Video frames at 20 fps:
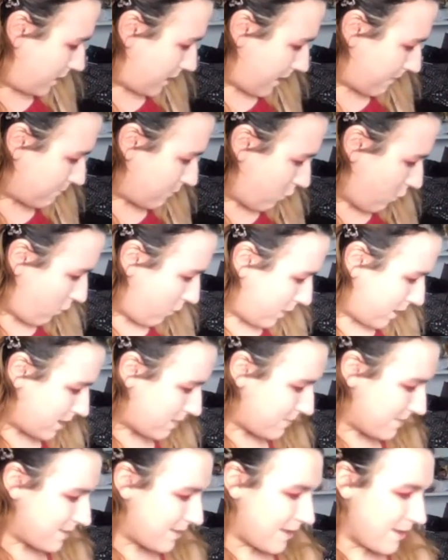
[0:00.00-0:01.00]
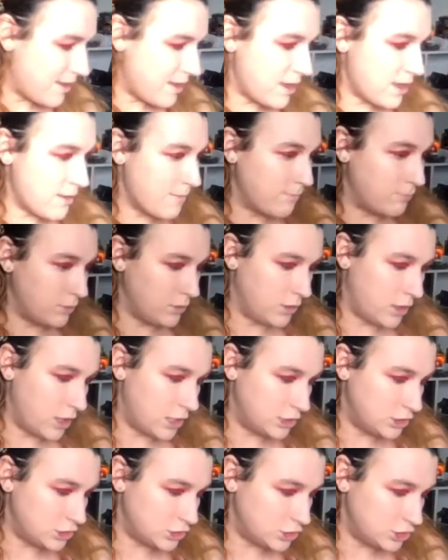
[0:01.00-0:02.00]
I'm going to be taking
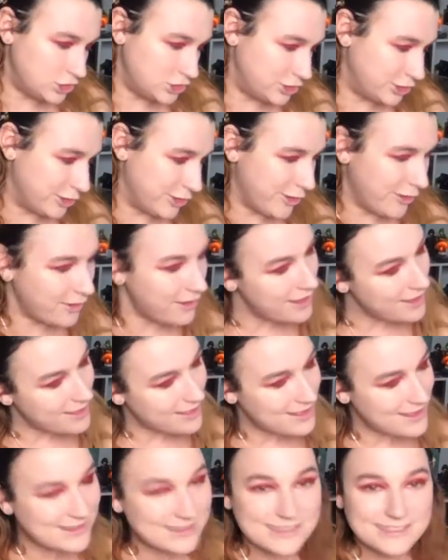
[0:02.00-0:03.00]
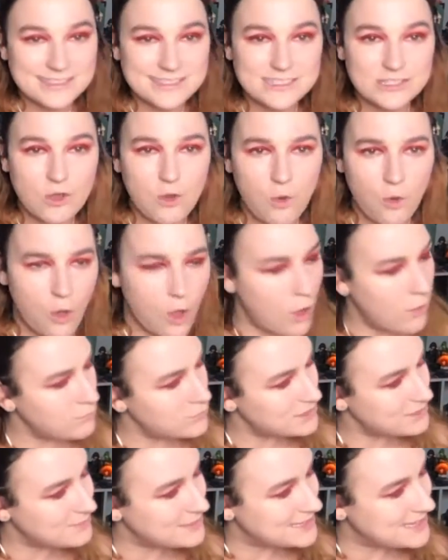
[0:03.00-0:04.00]
blood sugar. This is this
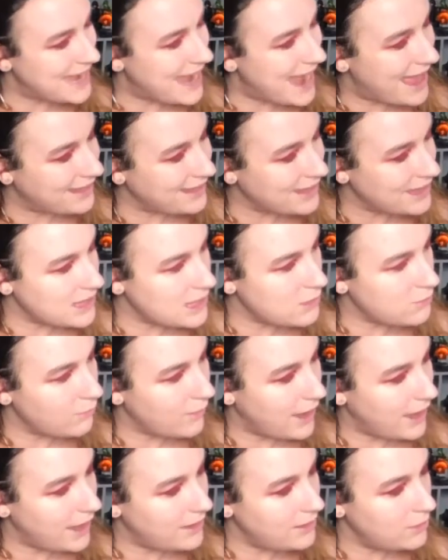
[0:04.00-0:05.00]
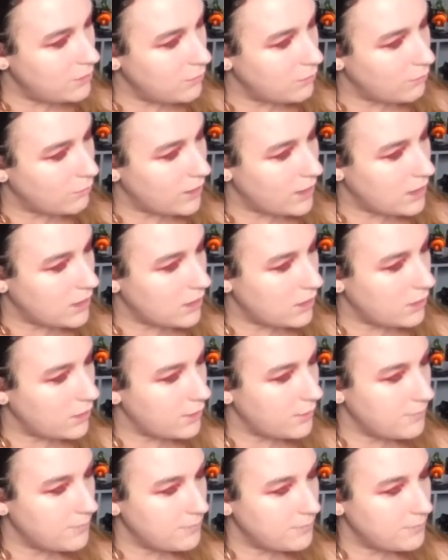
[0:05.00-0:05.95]
almost metallic red right here.